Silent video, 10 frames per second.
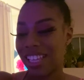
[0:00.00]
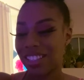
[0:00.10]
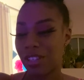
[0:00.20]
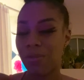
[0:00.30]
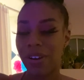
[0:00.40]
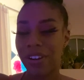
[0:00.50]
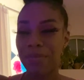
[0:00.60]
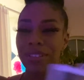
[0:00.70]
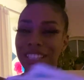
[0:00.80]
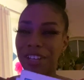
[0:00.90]
Don't worry, I'm
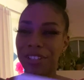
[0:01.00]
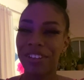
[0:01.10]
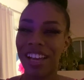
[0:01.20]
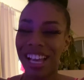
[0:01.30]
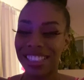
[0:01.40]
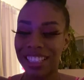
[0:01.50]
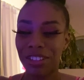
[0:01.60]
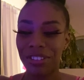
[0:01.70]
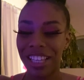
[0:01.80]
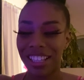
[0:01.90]
gonna tell you guys. I
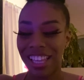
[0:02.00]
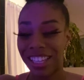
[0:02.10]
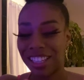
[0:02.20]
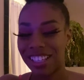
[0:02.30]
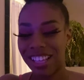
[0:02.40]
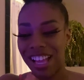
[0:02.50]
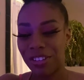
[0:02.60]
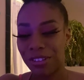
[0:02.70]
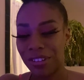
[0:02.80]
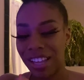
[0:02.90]
know you
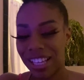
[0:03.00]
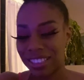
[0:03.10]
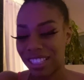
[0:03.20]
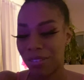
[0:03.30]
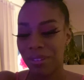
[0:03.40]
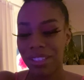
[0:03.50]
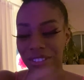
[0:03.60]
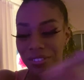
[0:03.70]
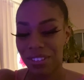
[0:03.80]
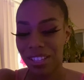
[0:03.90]
guys like, what
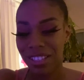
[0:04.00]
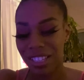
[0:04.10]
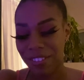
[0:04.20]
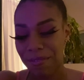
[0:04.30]
the fuck?